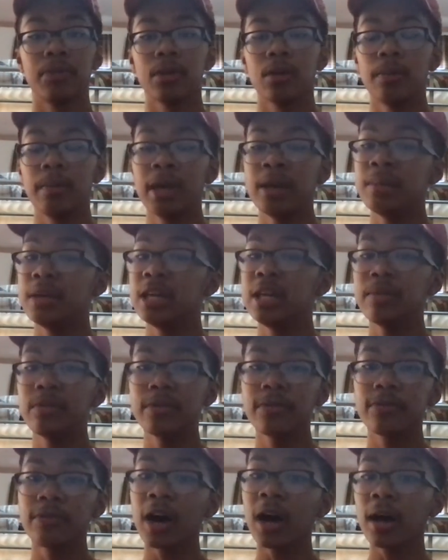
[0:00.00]
Maybe
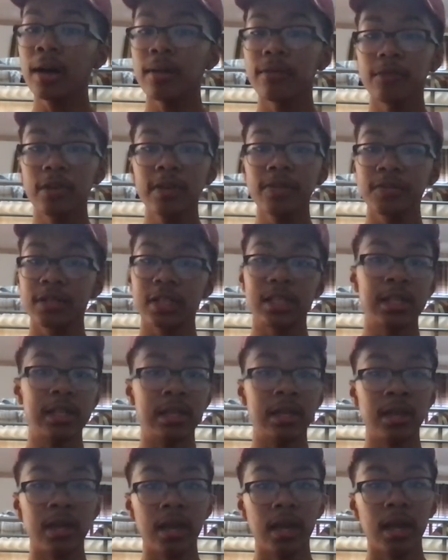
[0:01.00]
even 5th
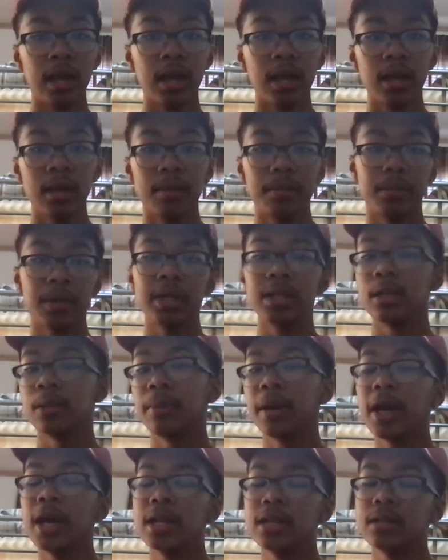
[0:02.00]
seed. But
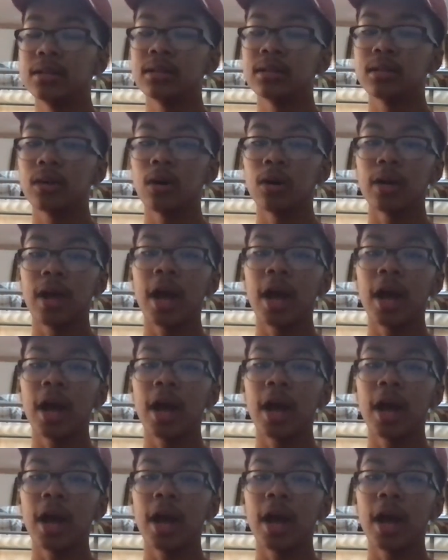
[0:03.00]
depends on